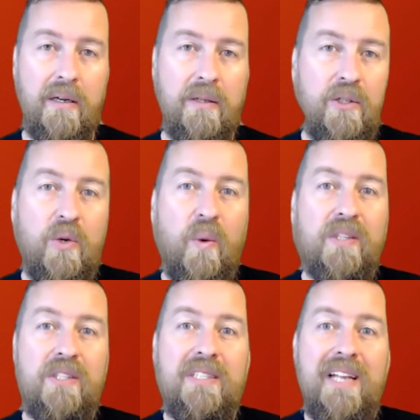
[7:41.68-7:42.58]
Do you
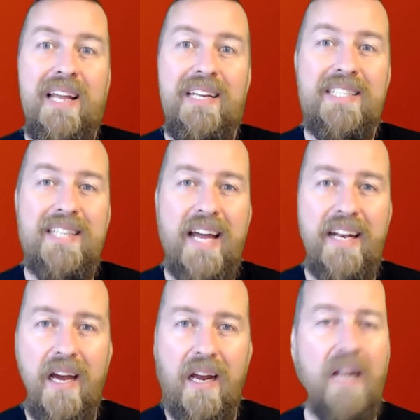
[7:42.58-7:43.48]
want to let it
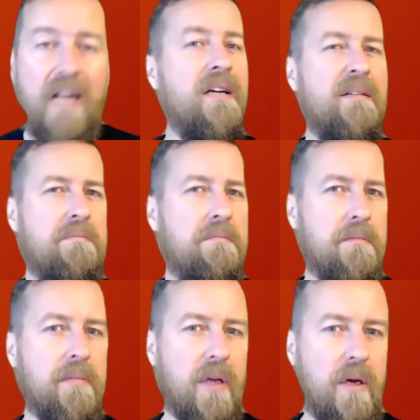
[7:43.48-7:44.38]
stand idle?
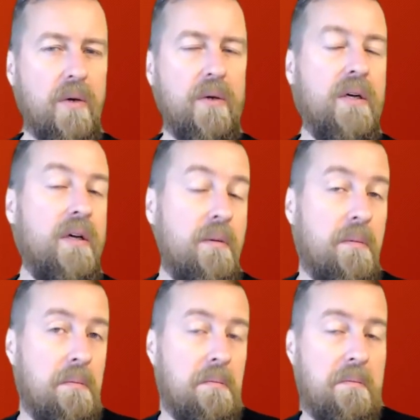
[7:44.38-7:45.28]
No.
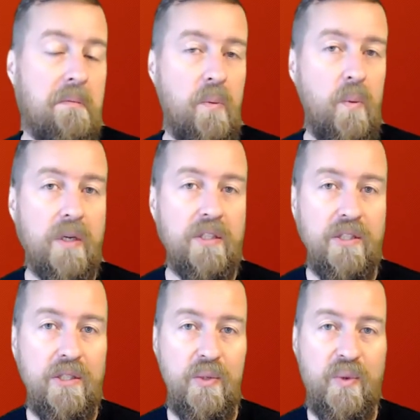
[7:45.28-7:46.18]
What
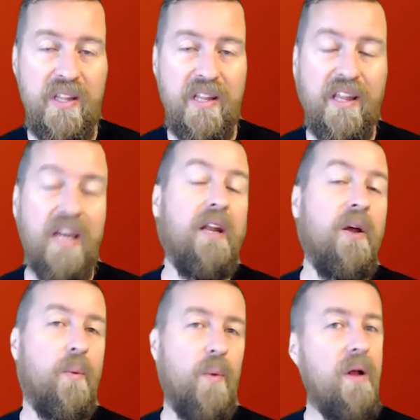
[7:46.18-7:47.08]
to do with it then?
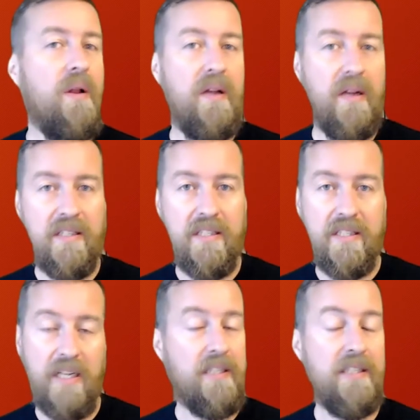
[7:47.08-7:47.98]
Well,
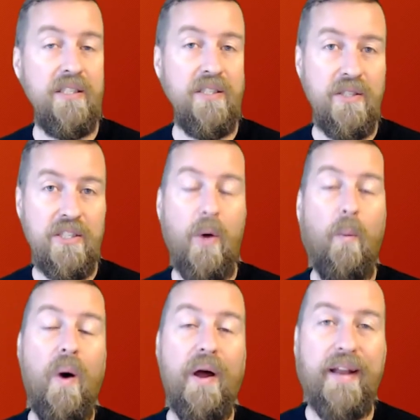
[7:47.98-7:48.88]
sell it to
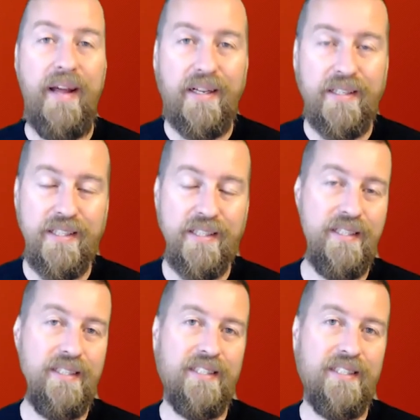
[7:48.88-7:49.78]
someone
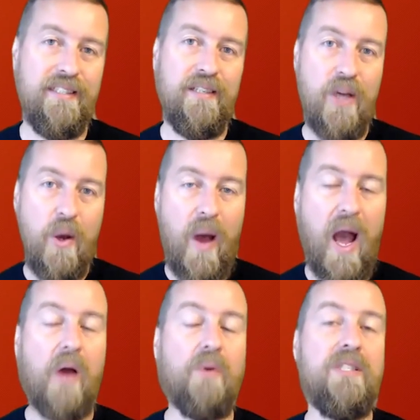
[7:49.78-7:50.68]
else. Go
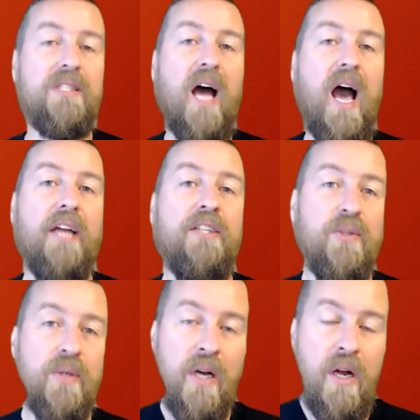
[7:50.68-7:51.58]
outside
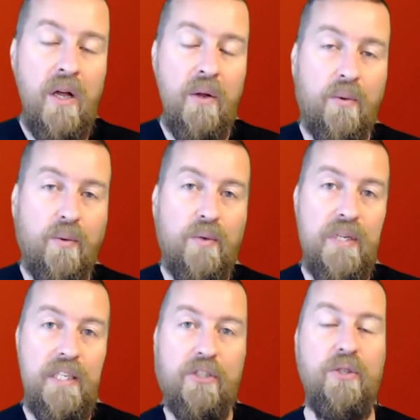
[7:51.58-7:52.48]
your
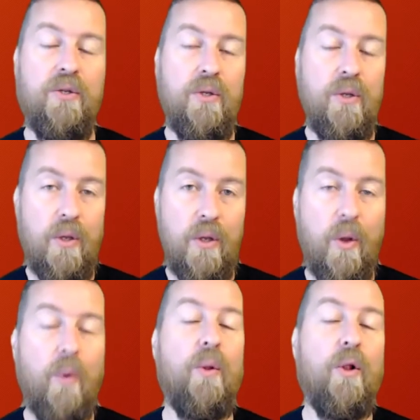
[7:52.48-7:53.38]
regional or
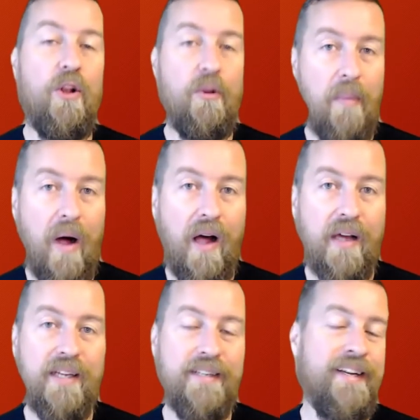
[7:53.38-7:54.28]
local
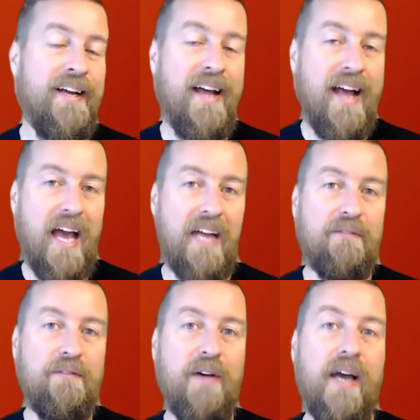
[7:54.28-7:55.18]
market and
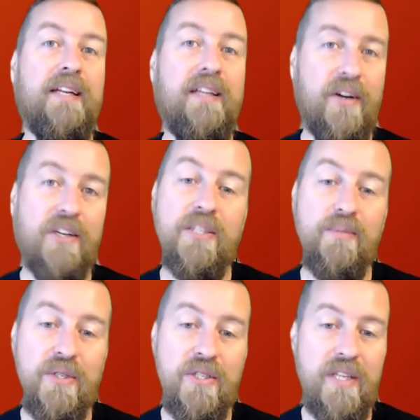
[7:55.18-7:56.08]
find
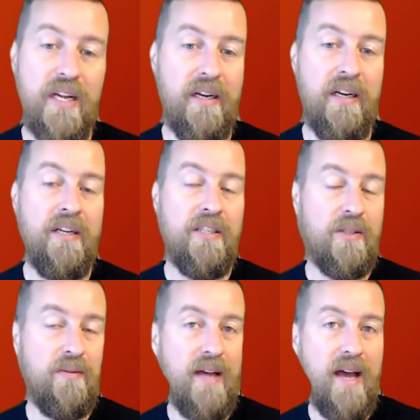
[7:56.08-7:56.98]
customers there
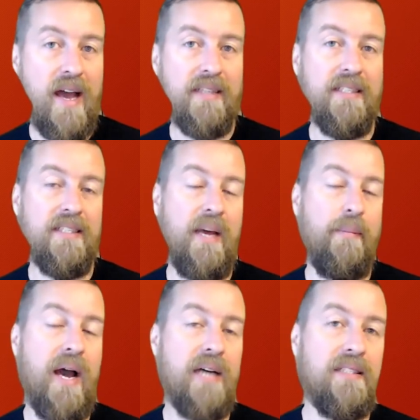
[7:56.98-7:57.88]
so the excess
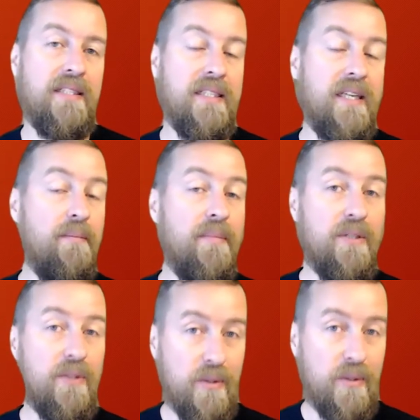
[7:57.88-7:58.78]
capacity can be
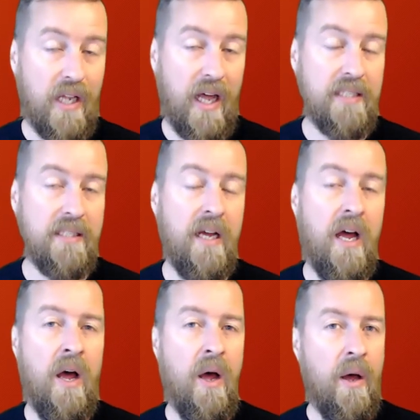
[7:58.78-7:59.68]
utilized.
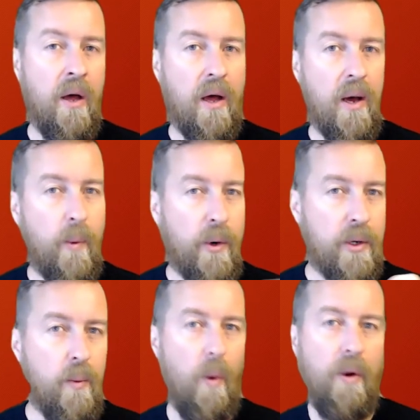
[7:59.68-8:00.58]
A word
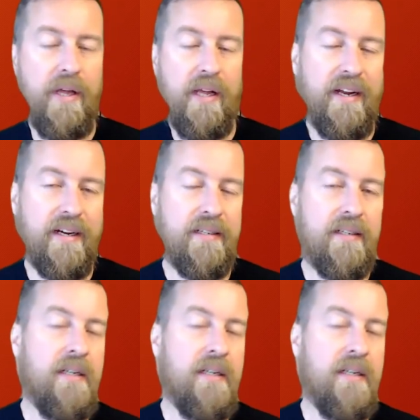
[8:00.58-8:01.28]
of warning here.